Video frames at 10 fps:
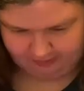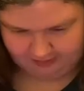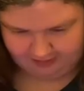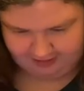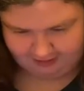
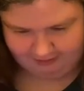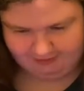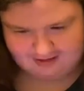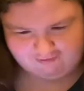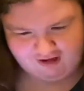Oh, it's only one
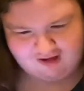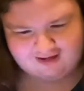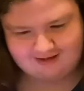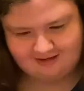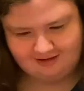that's in
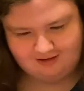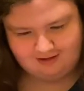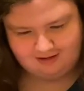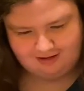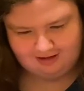verse.
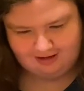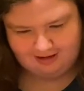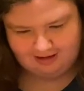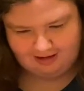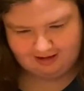
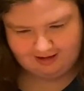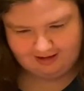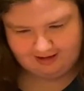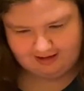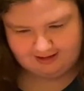
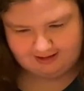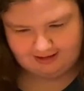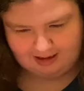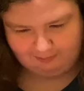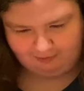Is the
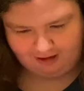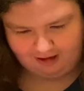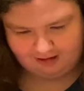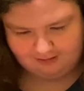Emperor.